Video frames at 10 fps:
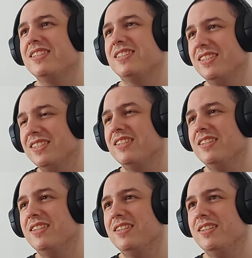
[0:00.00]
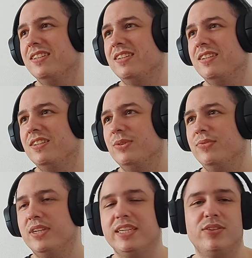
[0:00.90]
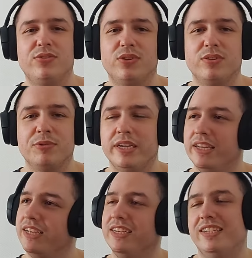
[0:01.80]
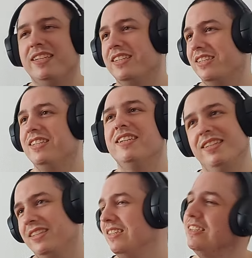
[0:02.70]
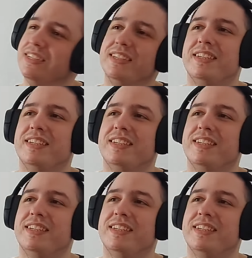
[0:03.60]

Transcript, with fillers: One day. We finally get a sword and win. I shall have my vengeance.